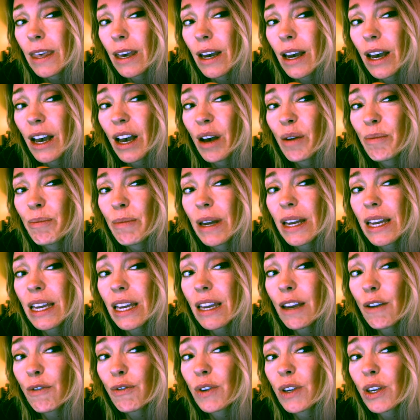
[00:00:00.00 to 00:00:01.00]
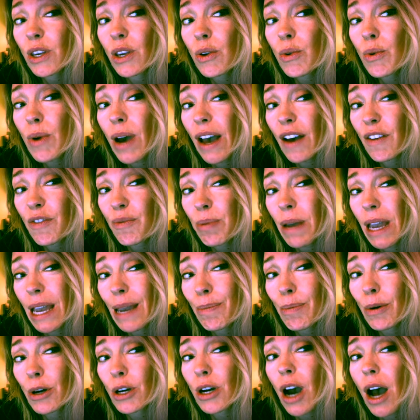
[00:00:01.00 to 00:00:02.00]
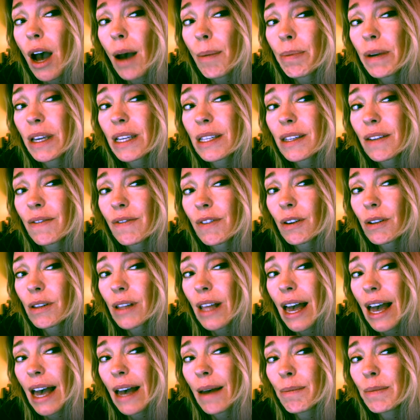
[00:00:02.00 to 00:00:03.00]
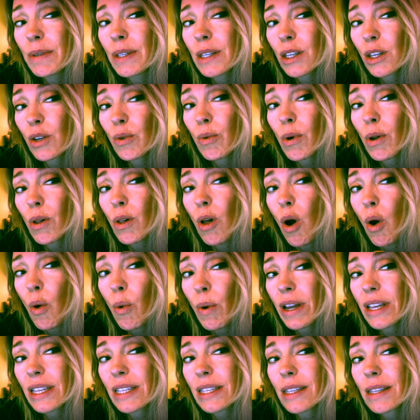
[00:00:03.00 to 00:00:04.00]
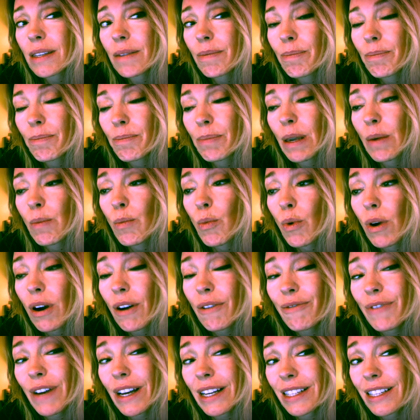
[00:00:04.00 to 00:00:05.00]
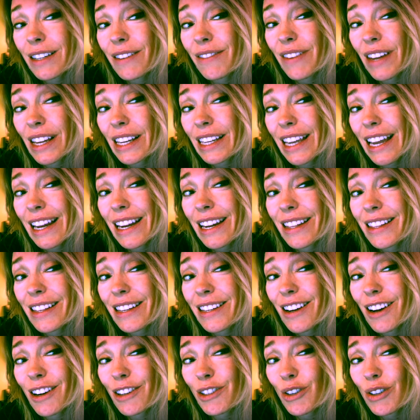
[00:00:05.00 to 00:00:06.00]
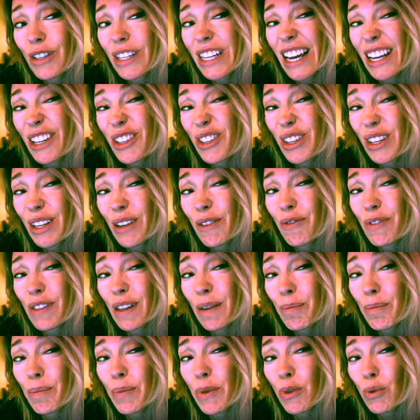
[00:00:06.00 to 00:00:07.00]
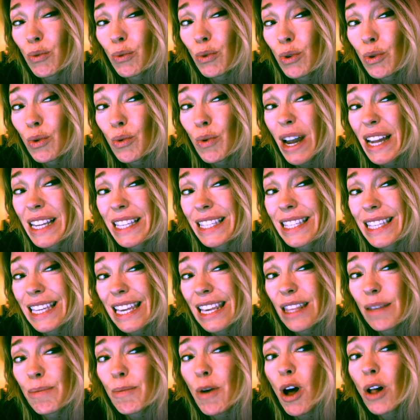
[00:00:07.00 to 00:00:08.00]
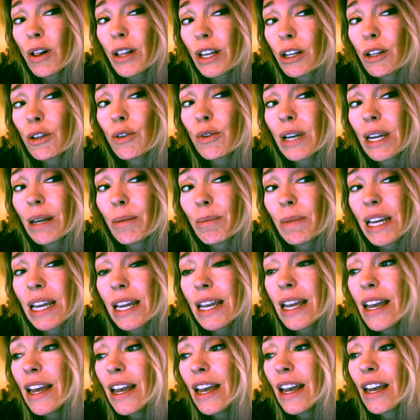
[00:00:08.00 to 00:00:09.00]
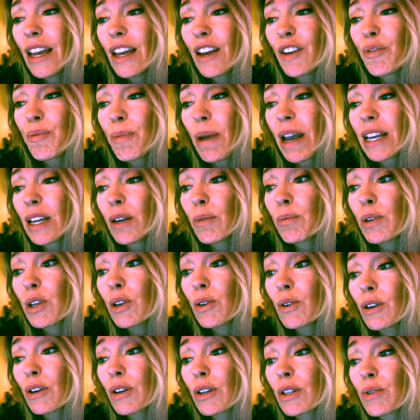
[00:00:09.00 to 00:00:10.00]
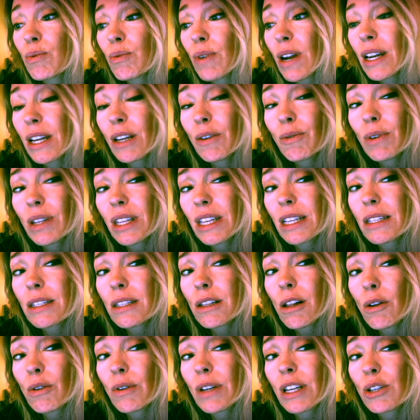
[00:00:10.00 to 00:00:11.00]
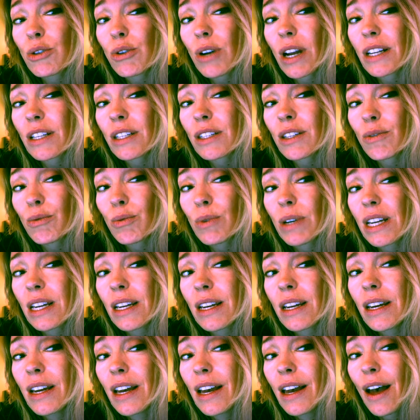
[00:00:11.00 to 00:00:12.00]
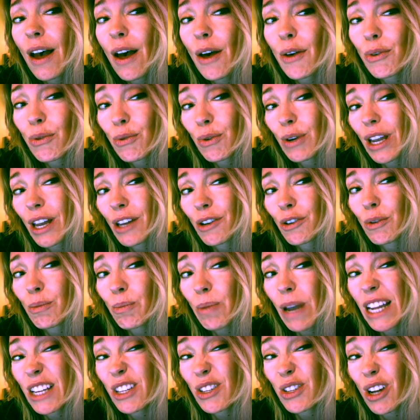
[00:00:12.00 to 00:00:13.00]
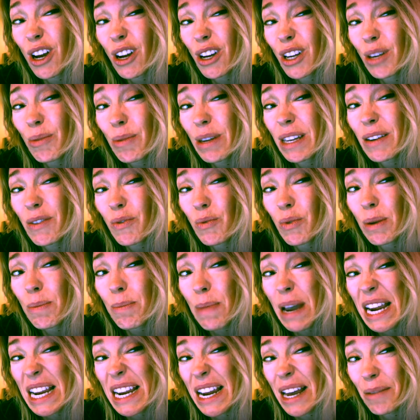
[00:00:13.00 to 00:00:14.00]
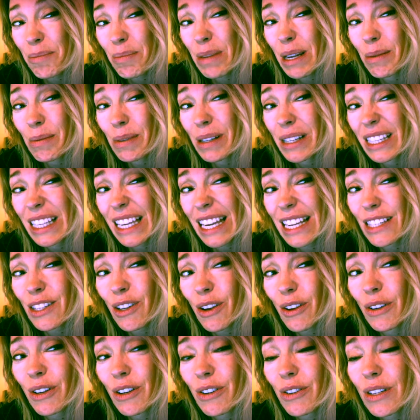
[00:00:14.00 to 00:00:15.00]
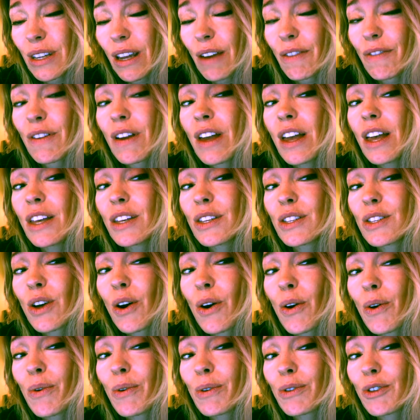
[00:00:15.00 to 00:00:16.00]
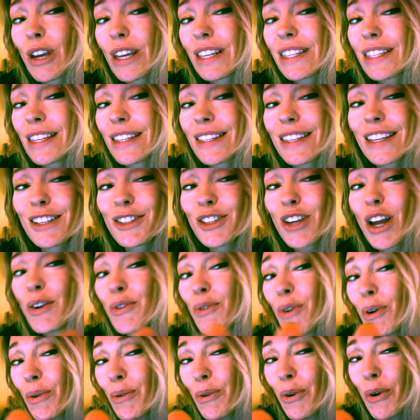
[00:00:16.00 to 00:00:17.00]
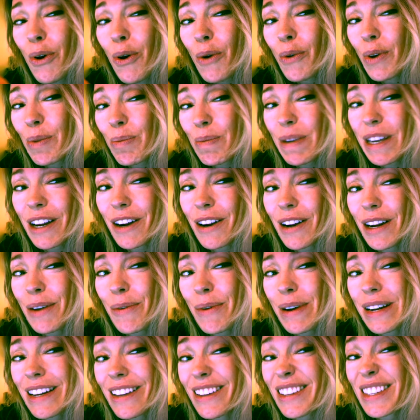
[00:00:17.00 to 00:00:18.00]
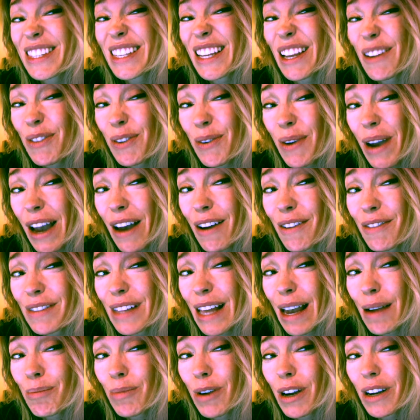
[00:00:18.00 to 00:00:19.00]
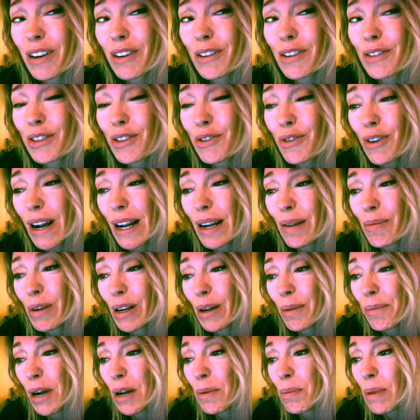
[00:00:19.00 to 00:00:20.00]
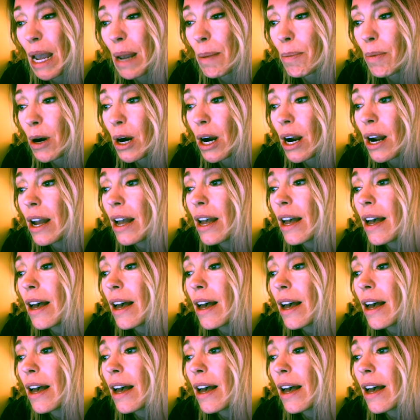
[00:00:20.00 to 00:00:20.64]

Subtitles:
If you have paper copies of your labs, you will always be more effective at getting the doctor to actually flip through and see them all, including me. If my computer is running really slowly trying to read a 300-page document, we might not be able to get to all your stuff. So just as a general rule with me or anyone else, if you have lab records, try to bring them on paper.